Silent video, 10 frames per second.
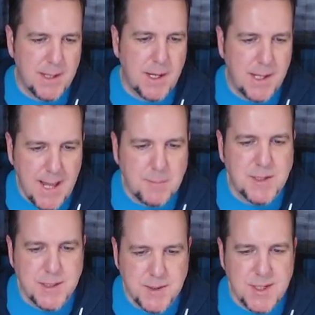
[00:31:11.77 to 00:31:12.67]

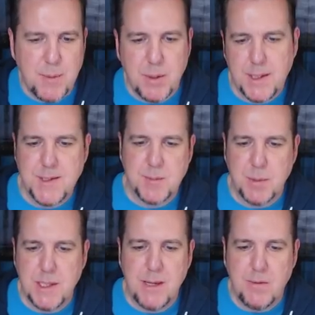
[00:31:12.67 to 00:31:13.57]
Knapton did say police
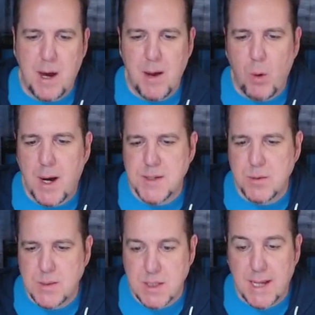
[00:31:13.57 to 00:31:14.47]
believe
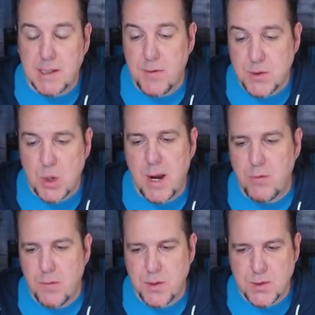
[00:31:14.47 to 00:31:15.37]
Iwaasa was likely the
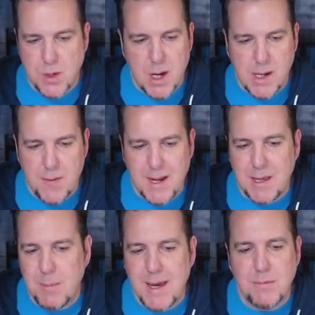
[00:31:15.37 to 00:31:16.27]
driver of the truck and that
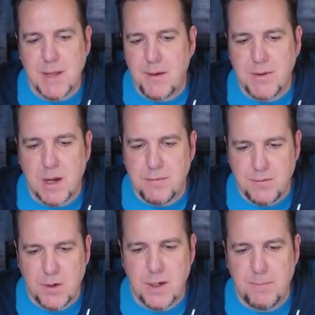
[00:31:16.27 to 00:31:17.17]
he may have left on
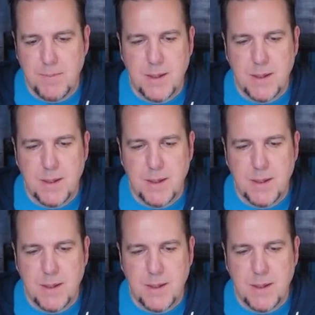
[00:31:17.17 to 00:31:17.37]
foot.